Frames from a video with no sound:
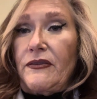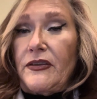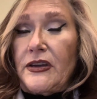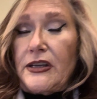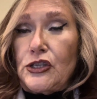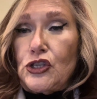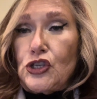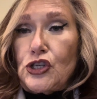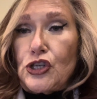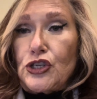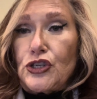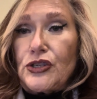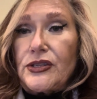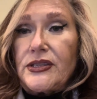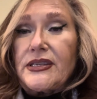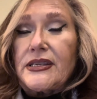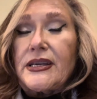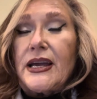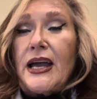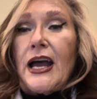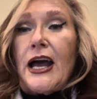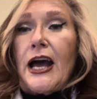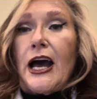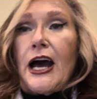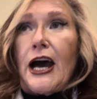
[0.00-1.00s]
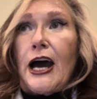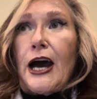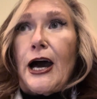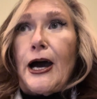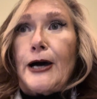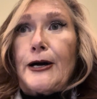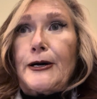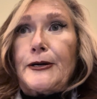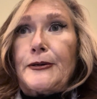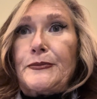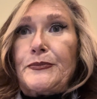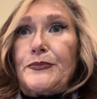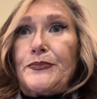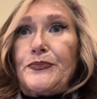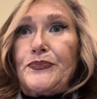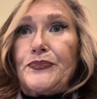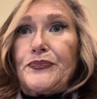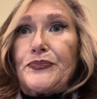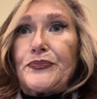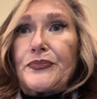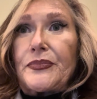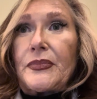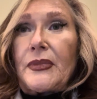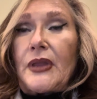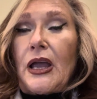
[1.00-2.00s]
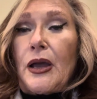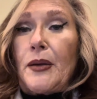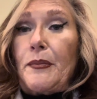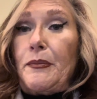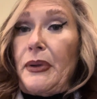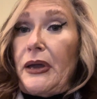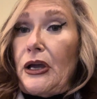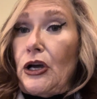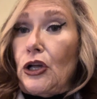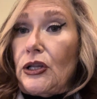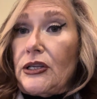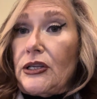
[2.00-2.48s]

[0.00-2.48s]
Insurance bill